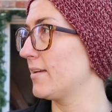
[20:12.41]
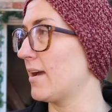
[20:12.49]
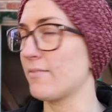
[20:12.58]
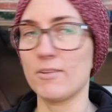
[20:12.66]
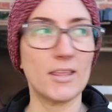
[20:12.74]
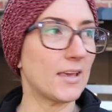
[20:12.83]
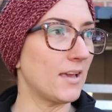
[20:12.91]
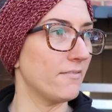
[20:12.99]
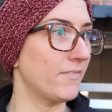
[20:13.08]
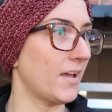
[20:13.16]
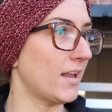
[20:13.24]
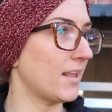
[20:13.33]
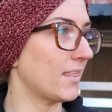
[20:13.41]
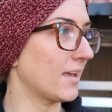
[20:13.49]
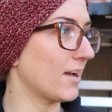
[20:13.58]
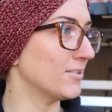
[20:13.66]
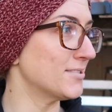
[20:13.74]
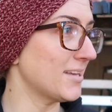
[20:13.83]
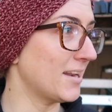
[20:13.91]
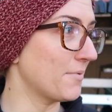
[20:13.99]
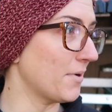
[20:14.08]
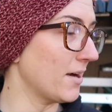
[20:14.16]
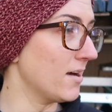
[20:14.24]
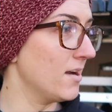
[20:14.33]
I really can't fit anything else
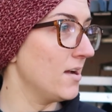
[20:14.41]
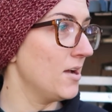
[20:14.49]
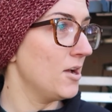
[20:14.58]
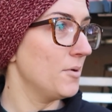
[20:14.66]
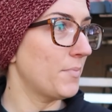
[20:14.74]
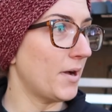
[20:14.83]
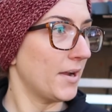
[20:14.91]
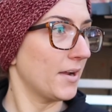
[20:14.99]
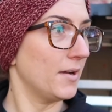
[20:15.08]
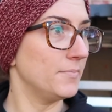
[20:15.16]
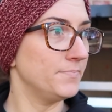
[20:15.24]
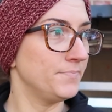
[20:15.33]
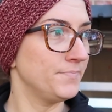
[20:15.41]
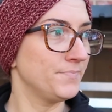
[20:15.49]
anywhere. But, um,